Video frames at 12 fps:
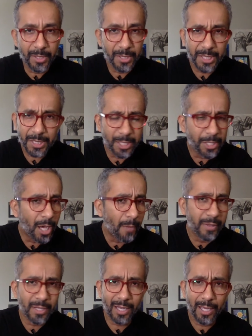And this is a
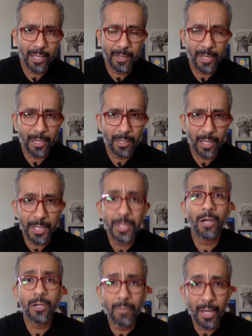topic that I
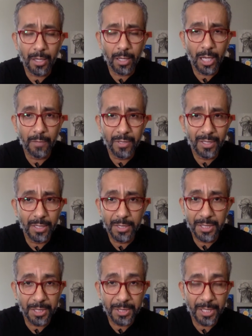talk about a lot
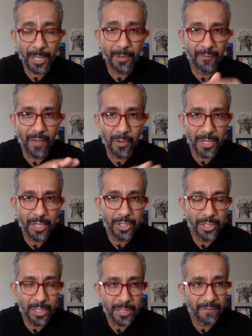because it's at the foundation.